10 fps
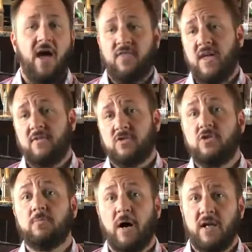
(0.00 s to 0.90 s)
At the end of
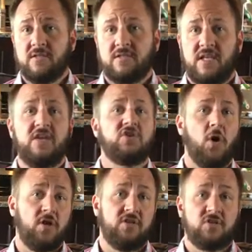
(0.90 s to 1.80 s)
2 months, each
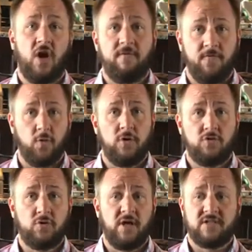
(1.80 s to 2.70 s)
guardian is taught 4 new
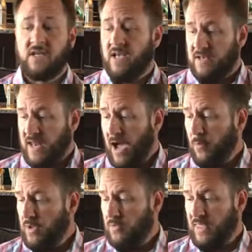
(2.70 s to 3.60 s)
tricks.
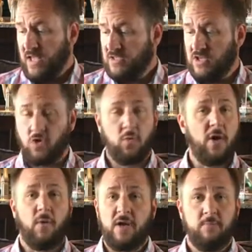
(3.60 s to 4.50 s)
Now that's a
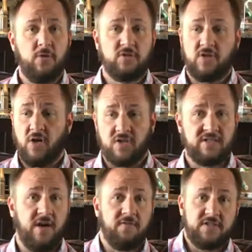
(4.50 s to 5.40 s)
great way to boost a dog's
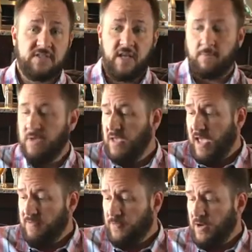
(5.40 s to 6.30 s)
self-esteem.
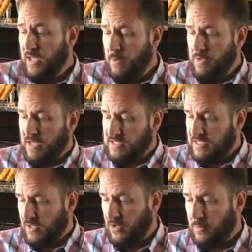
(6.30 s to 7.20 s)
And for him, because
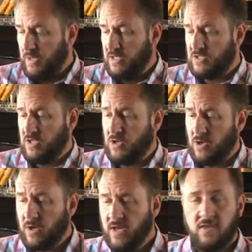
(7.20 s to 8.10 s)
he's a little bit
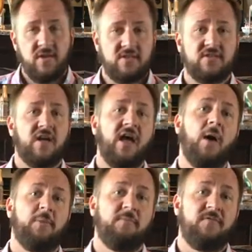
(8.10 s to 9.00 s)
insecure, this is gonna
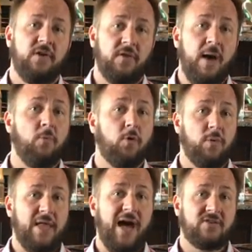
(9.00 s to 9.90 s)
help him feel a lot more
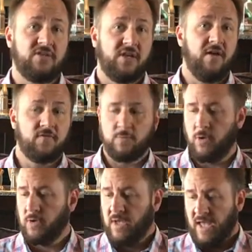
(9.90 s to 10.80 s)
relaxed and
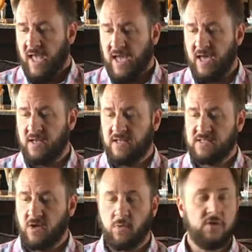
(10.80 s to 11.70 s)
comfortable. And
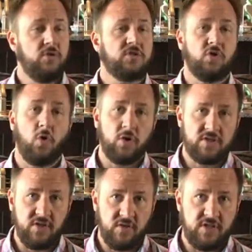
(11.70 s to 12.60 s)
it's gonna reduce the
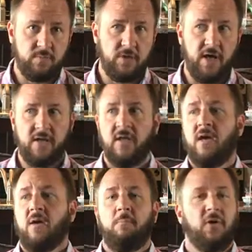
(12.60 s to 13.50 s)
cortisol in his blood,
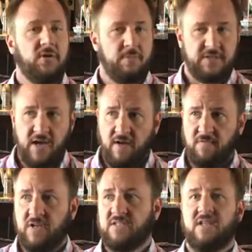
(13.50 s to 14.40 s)
build up his
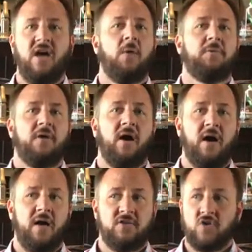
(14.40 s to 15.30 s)
confidence, and help
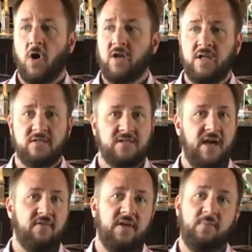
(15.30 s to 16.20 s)
his guardians
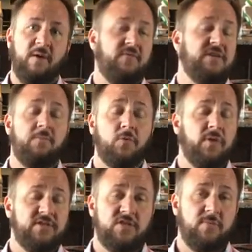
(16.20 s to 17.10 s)
have a deeper
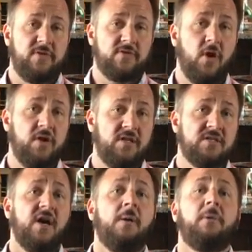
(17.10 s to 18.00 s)
relationship with his guardians,
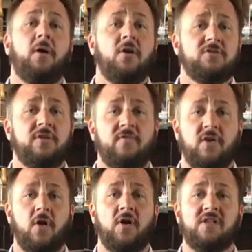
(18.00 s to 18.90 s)
but also give the
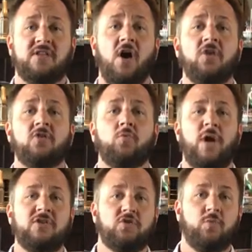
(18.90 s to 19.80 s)
guardians other
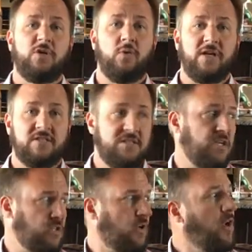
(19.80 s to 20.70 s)
ways to redirect his
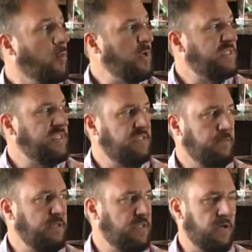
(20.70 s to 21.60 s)
attention. We see
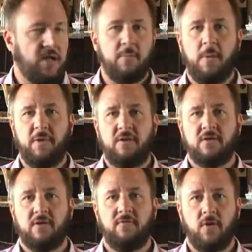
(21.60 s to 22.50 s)
somebody's gonna come up and
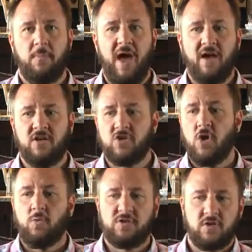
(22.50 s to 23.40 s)
deliver a package,
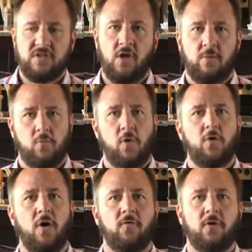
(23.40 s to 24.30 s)
we start telling him to
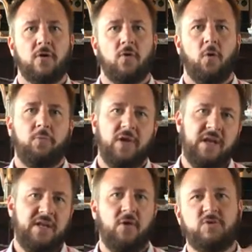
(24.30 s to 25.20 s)
roll over or play
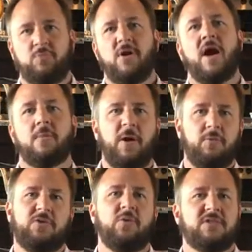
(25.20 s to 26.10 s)
dead. Now he's preoccupied
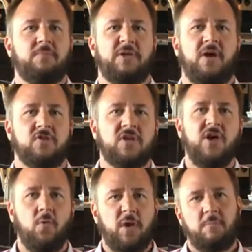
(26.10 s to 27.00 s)
with doing something else.
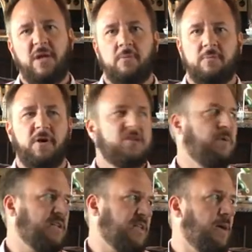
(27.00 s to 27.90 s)
We can beat him to the punch.
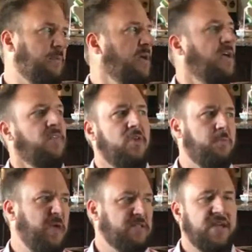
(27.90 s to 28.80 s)
By the time the
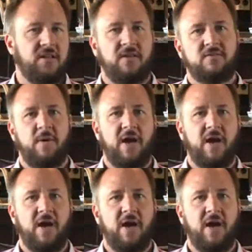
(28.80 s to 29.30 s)
UPS guy leaves the